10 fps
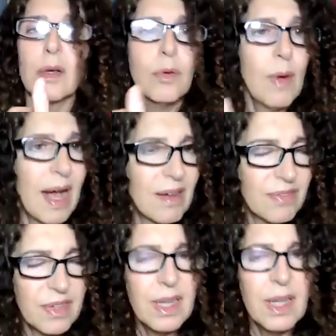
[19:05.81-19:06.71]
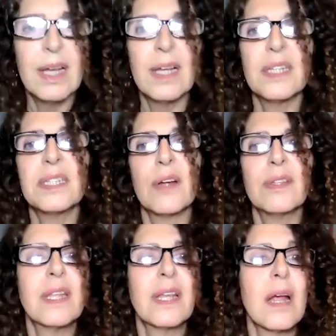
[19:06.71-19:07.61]
who have
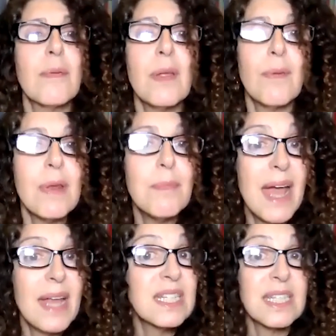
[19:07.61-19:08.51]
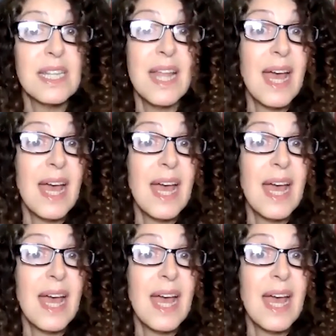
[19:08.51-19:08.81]
started a career in medicine